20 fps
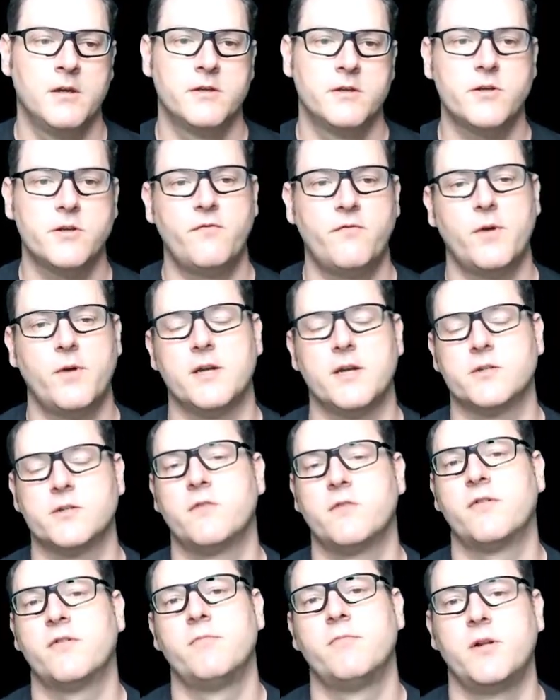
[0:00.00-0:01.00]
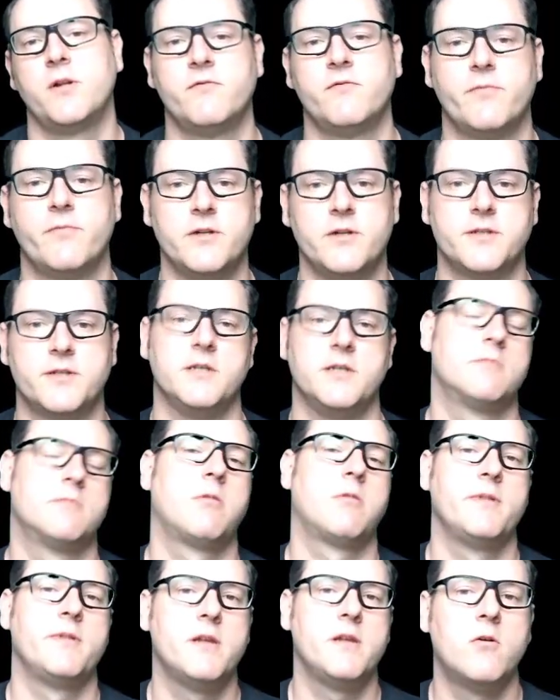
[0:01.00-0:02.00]
Software vulnerability is
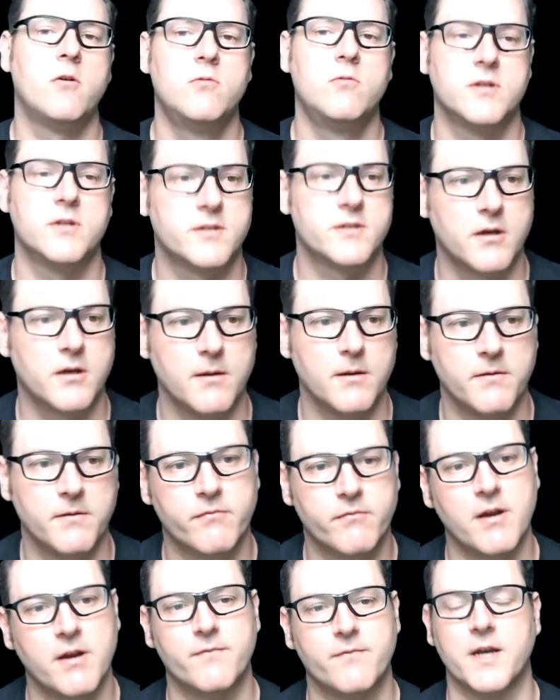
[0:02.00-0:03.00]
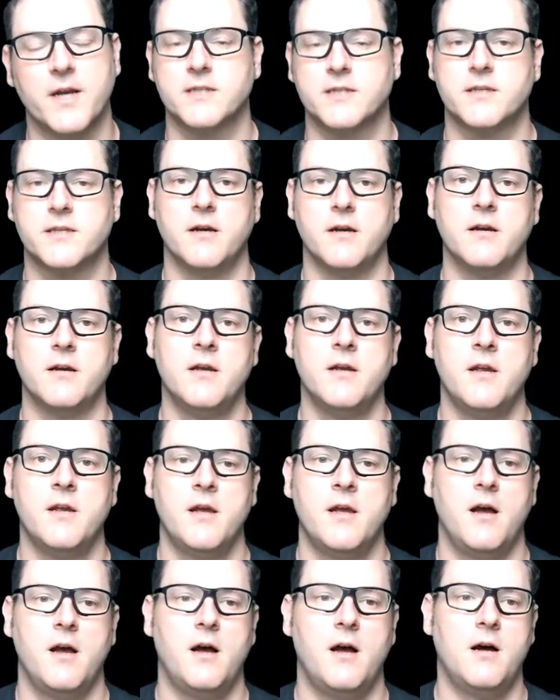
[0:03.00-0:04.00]
probably the oldest type of threat vector
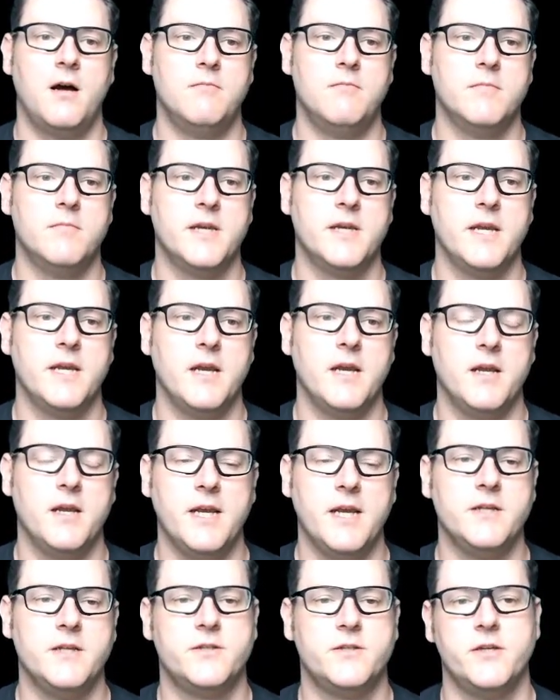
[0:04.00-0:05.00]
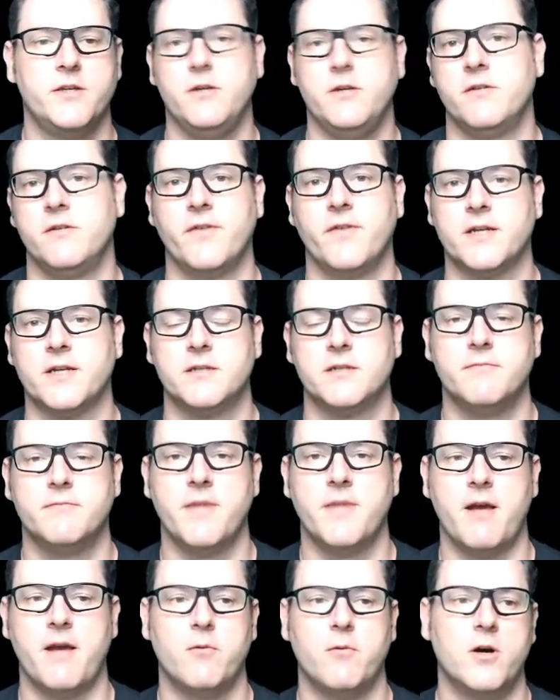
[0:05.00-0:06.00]
into the
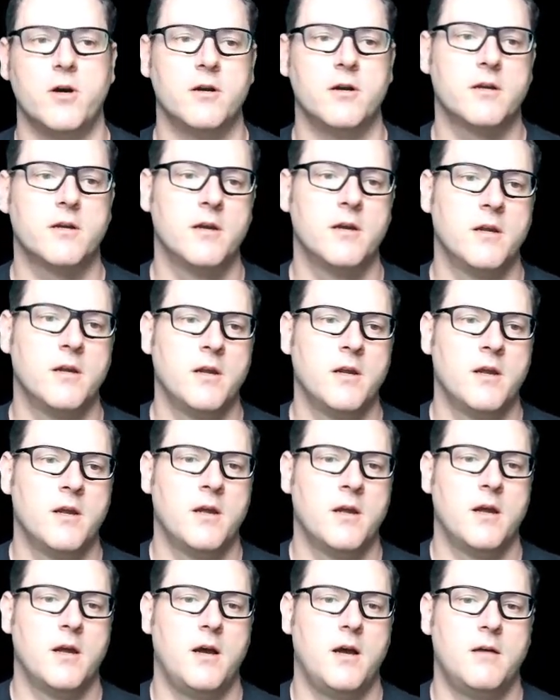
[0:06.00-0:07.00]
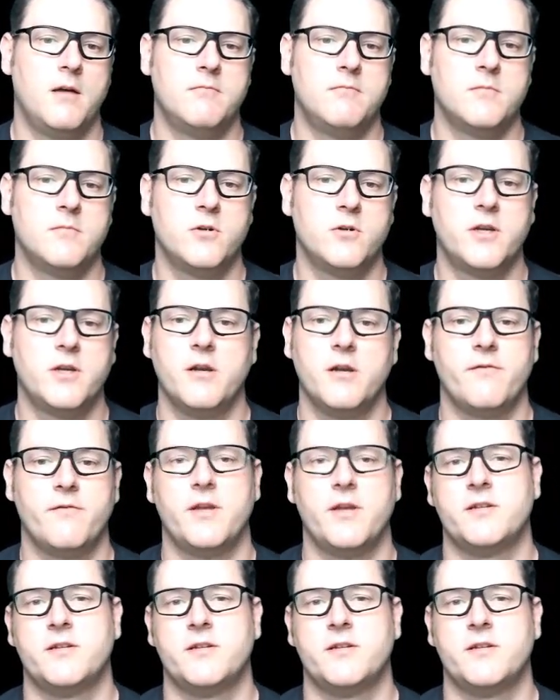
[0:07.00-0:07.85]
victim network. Looking over the